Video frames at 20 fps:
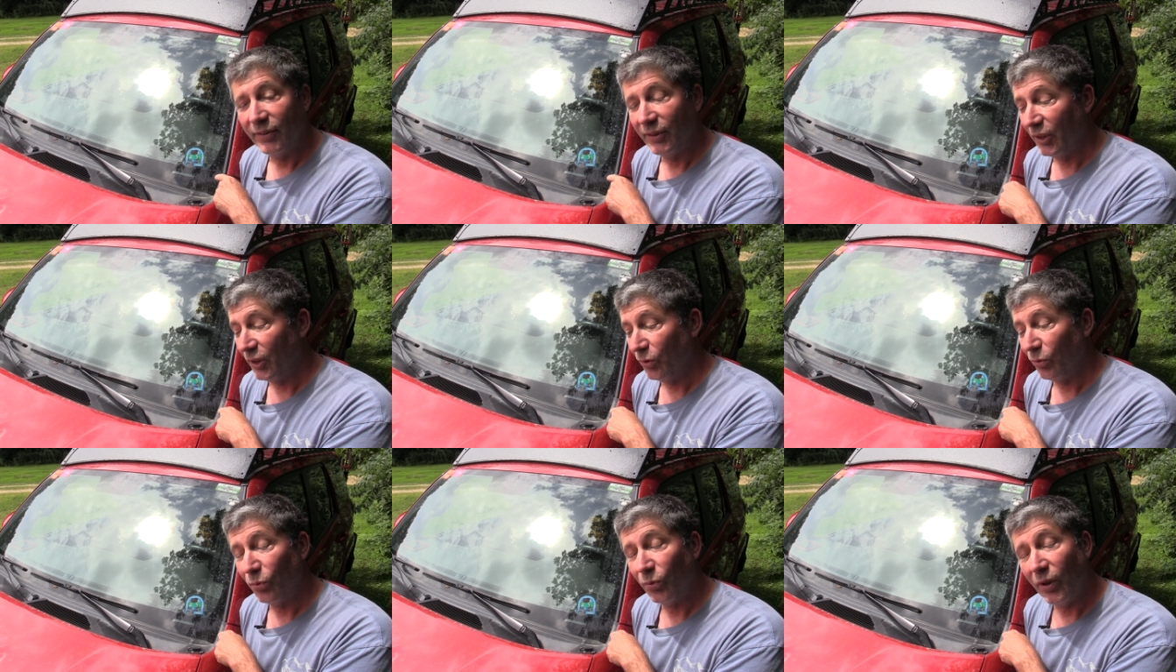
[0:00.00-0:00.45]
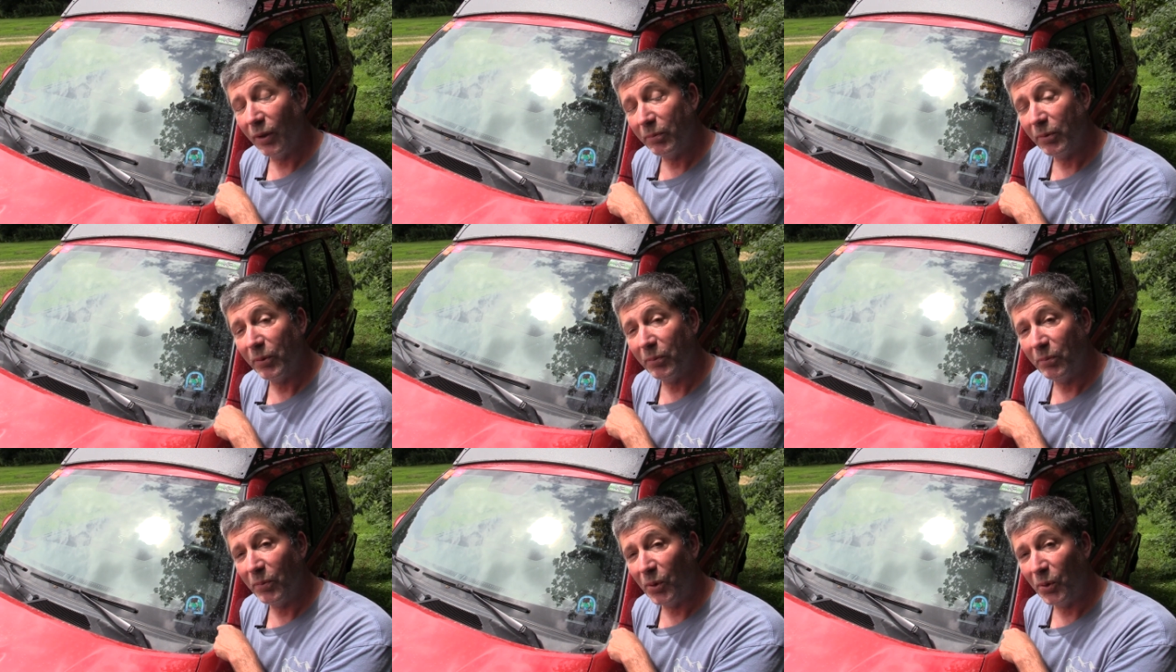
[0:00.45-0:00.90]
This
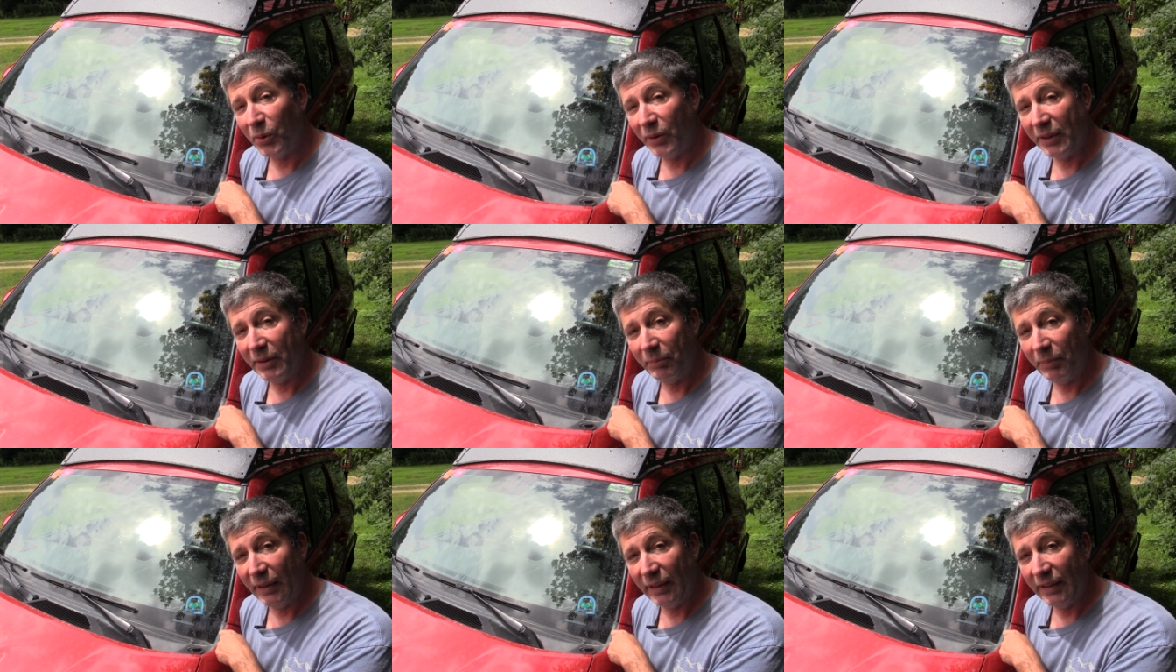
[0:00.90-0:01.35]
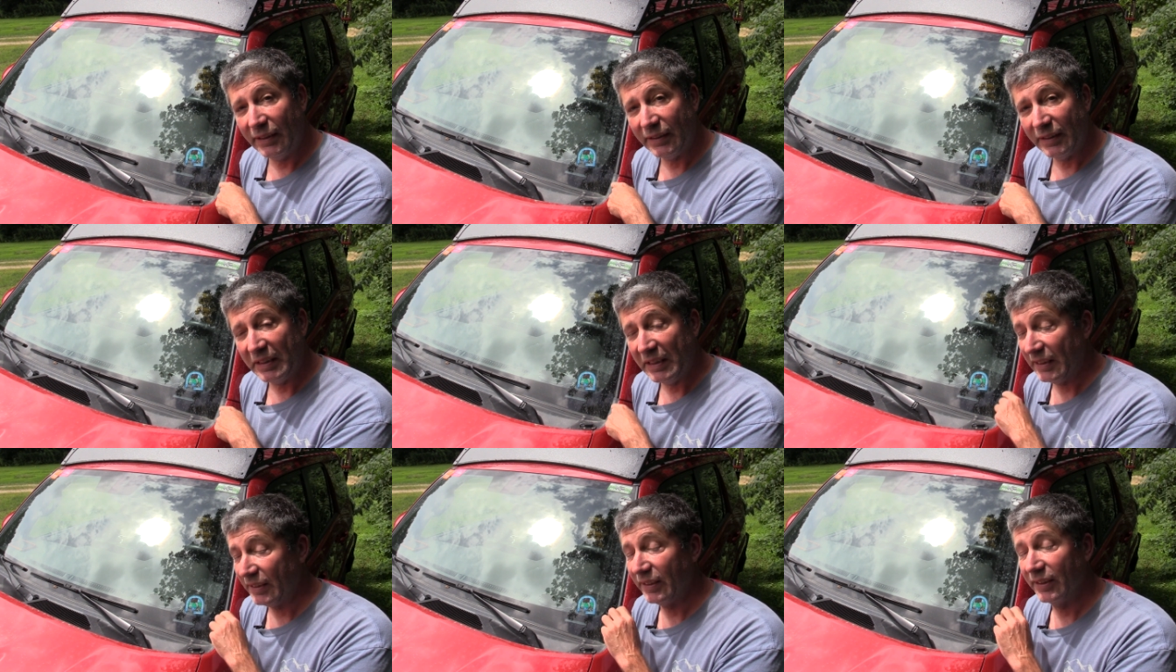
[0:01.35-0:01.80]
rubber molding
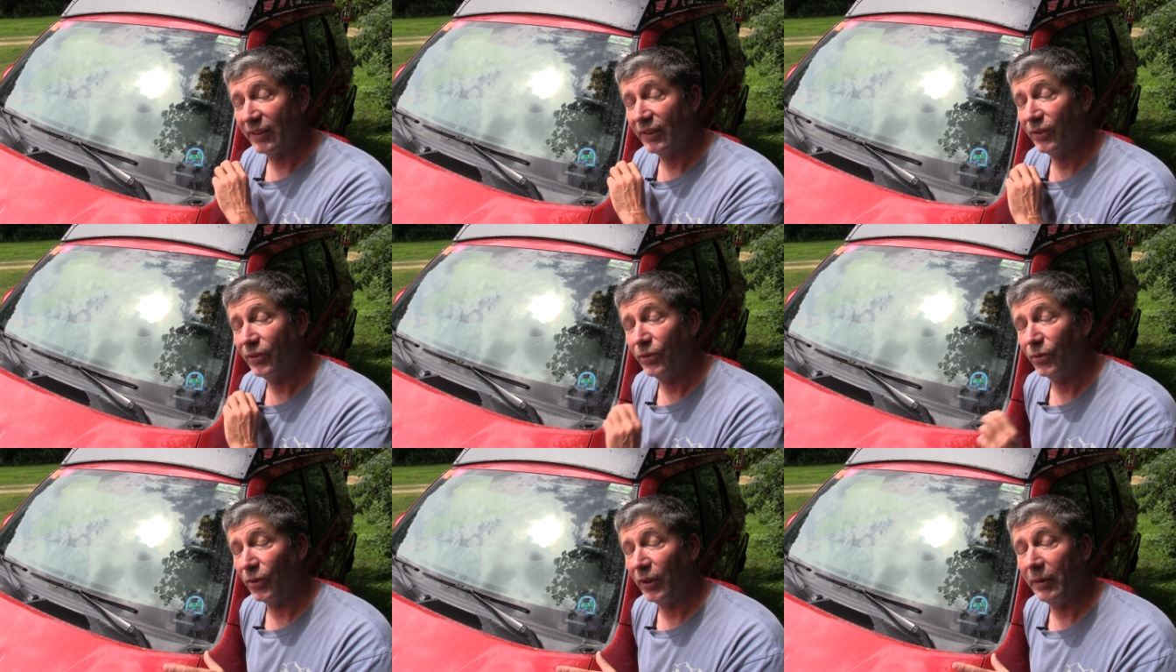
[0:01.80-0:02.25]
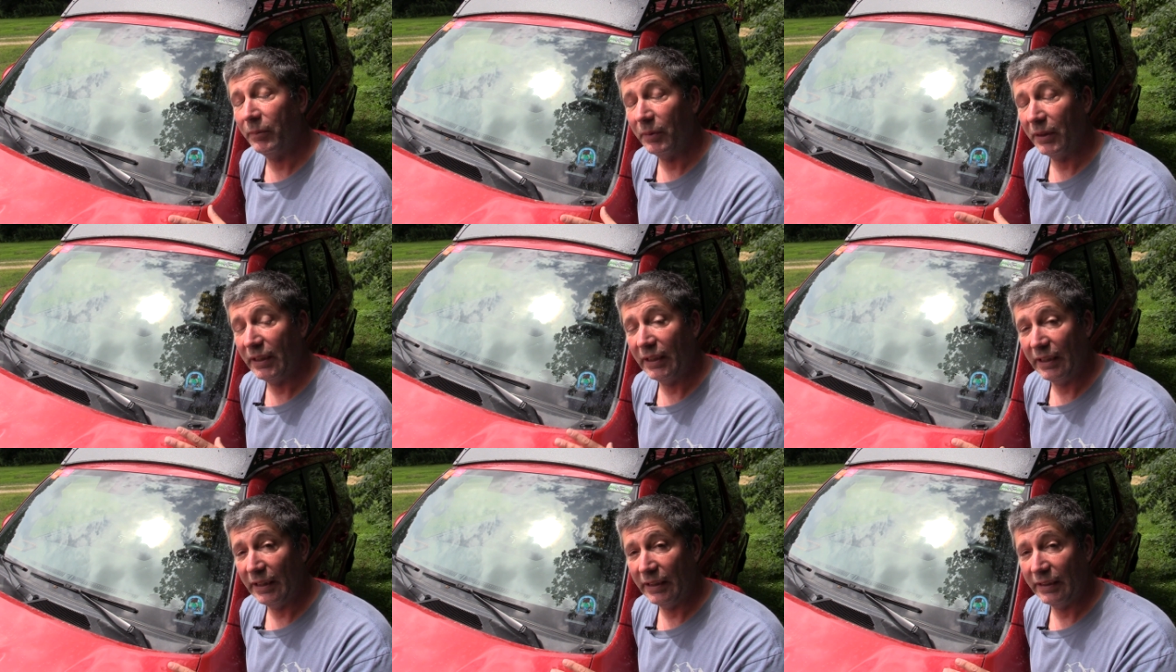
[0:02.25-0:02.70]
piece is
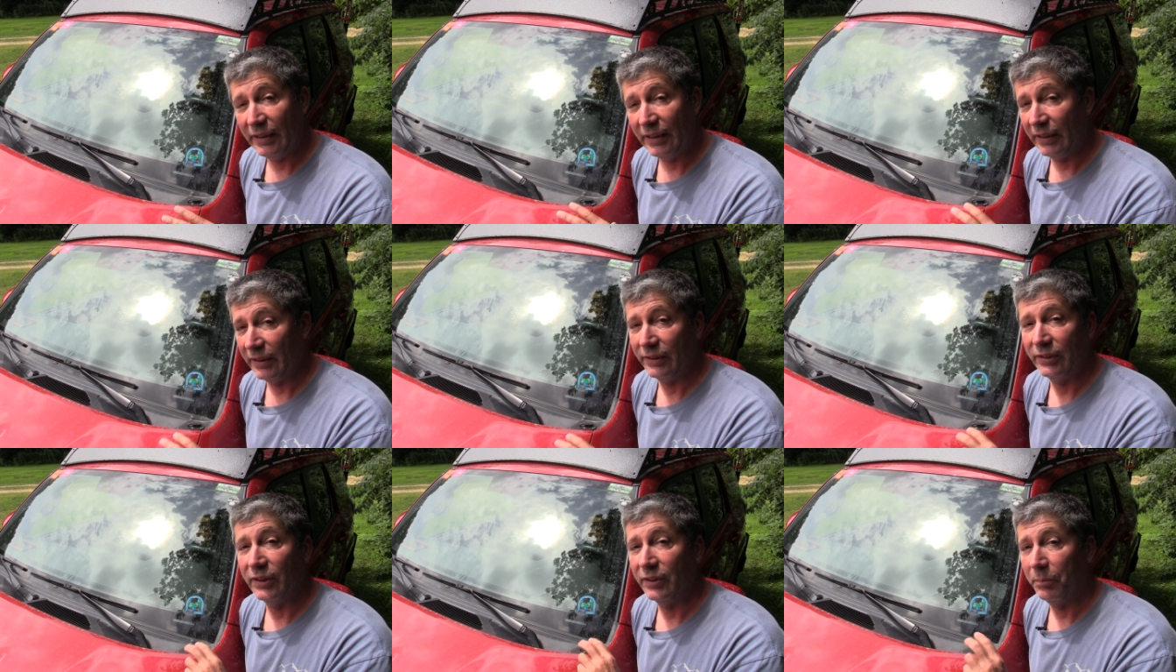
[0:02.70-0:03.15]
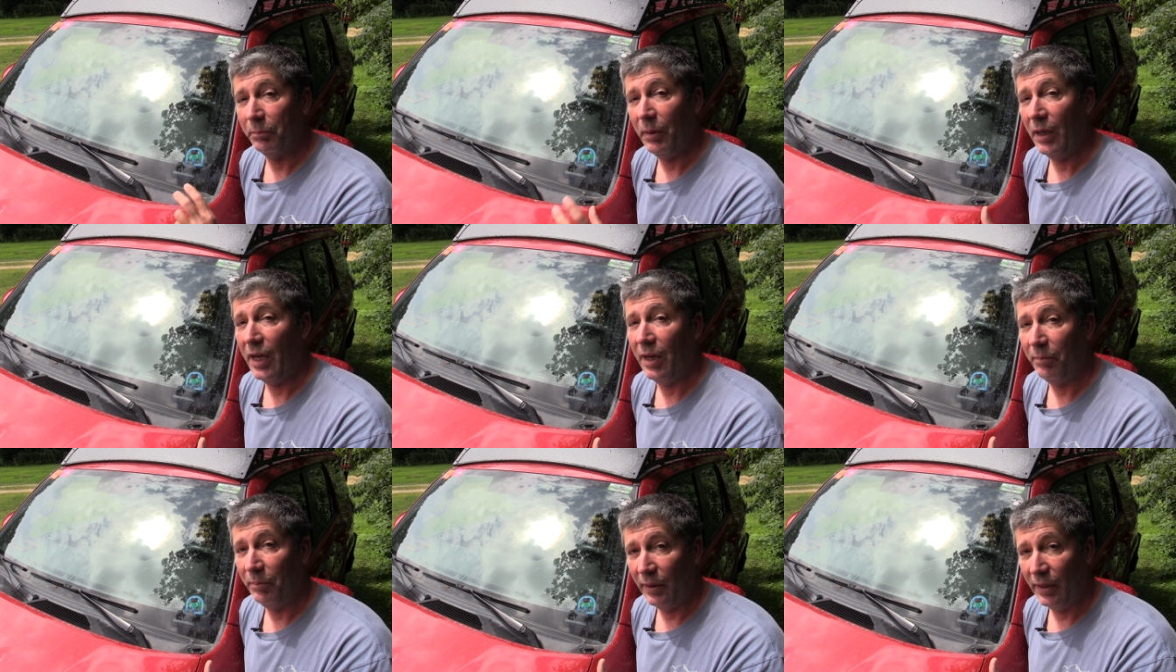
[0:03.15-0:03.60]
extremely easy to just
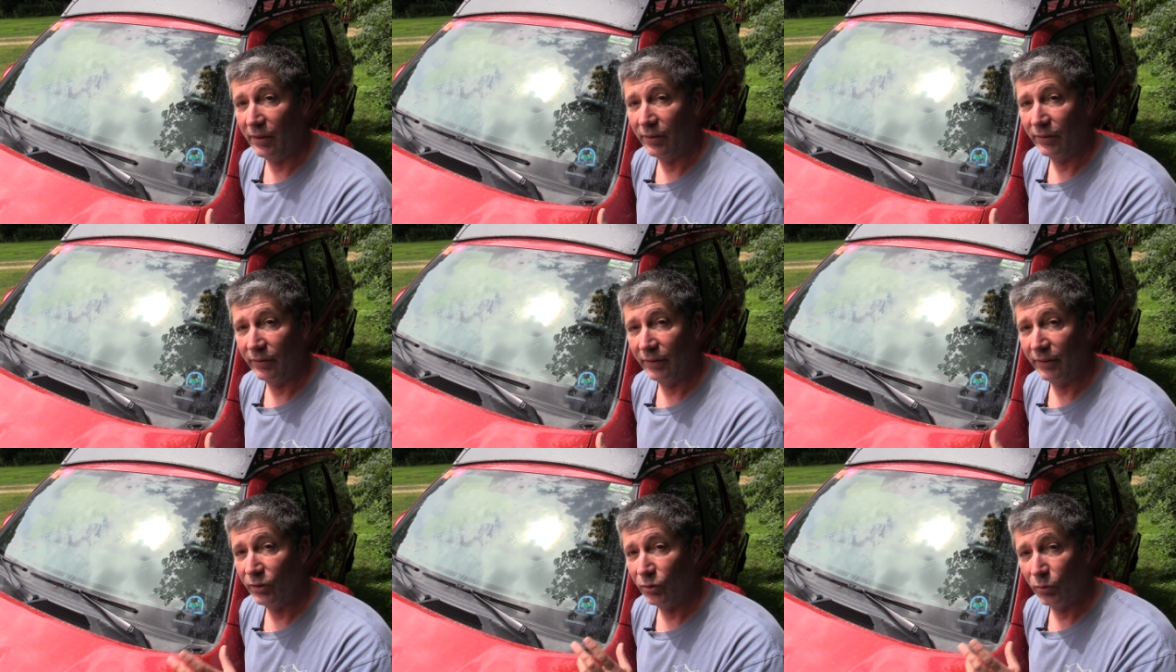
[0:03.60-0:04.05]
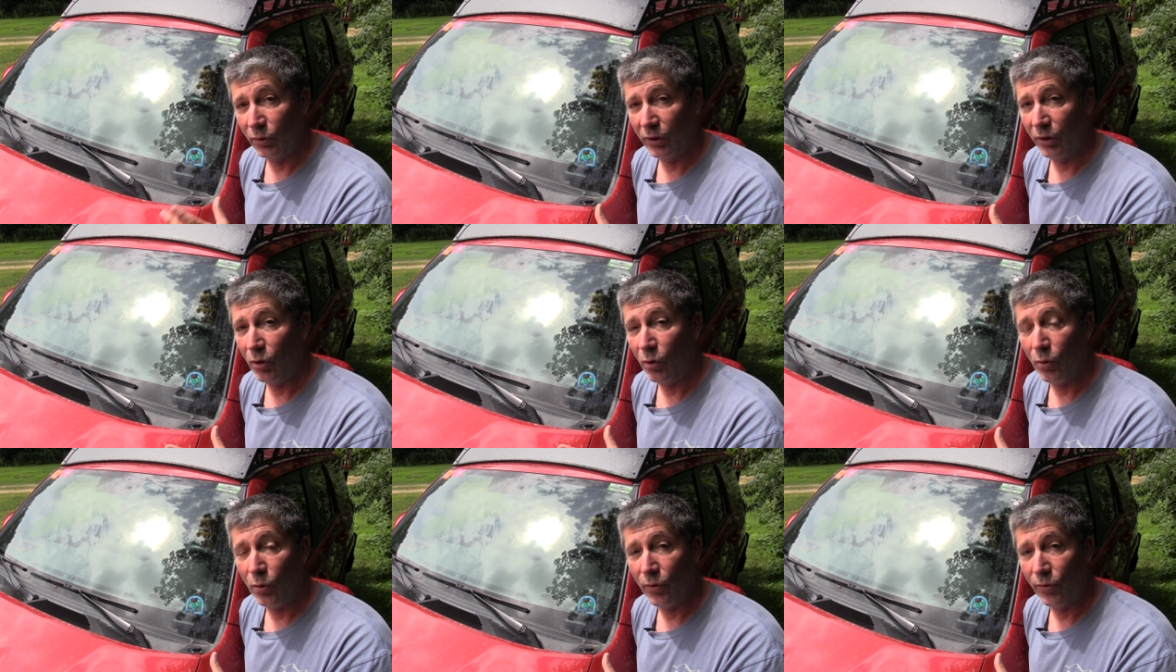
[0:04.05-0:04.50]
pop out and
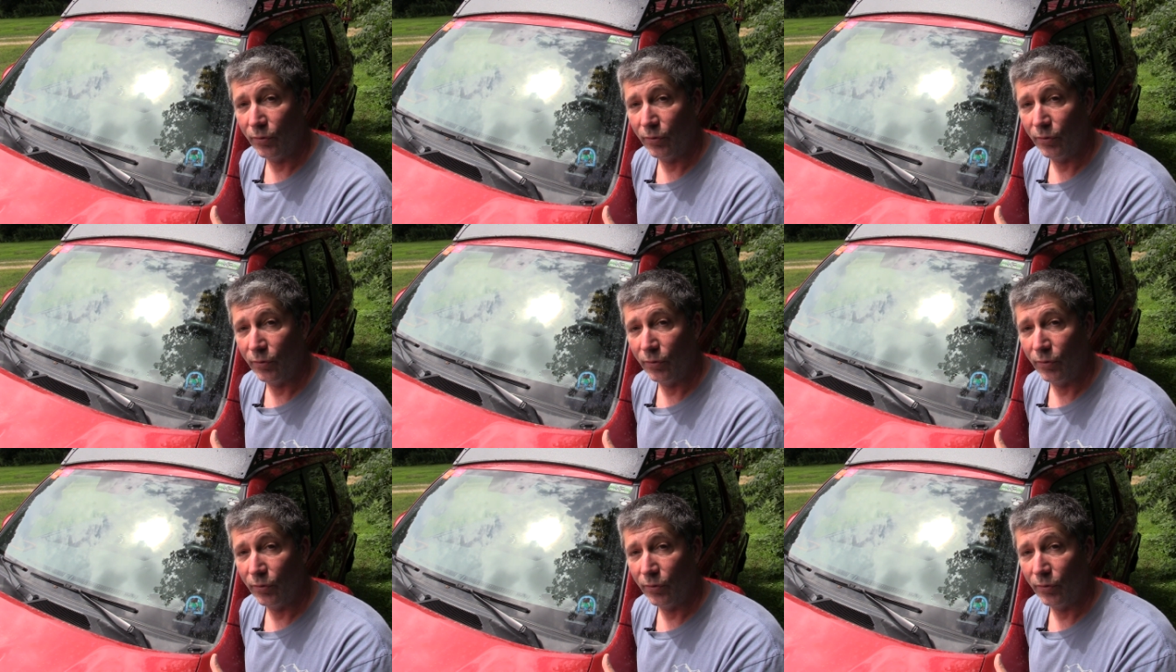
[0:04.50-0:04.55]
drill a hole